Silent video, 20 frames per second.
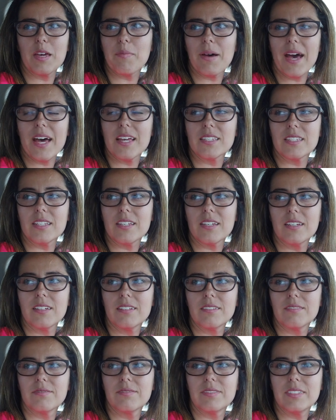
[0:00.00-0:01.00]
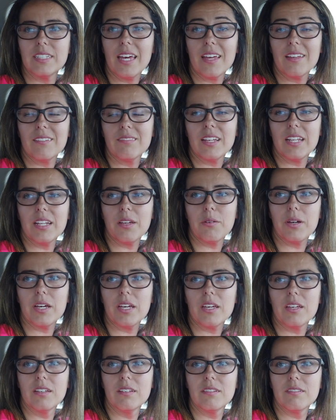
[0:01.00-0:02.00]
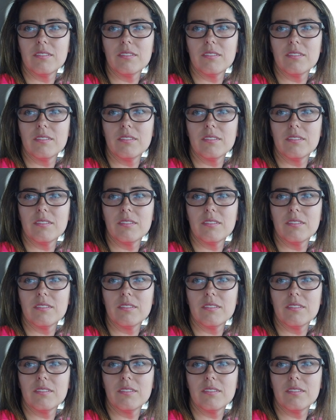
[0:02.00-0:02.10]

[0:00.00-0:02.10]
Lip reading: get past it. Yeah, anyway,